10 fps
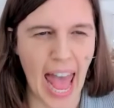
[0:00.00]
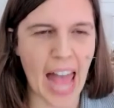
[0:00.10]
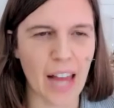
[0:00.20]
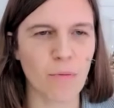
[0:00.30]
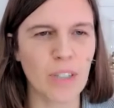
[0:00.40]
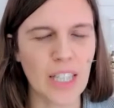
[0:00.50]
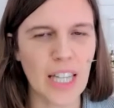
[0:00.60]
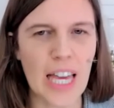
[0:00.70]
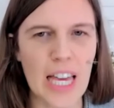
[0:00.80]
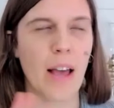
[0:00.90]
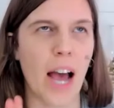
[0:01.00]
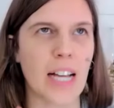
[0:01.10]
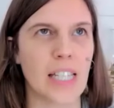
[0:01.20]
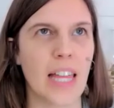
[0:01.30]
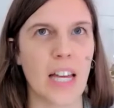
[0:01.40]
And really, I
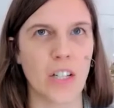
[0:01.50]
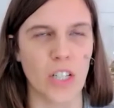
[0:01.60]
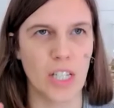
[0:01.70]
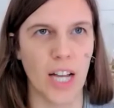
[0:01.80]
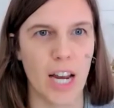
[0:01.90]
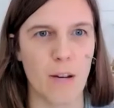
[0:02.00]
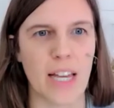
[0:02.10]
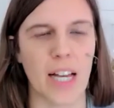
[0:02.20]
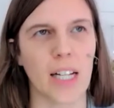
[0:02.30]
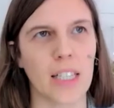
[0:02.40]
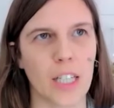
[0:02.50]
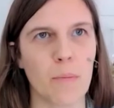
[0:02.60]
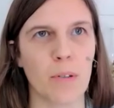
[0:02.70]
say that just to kind of make it clear,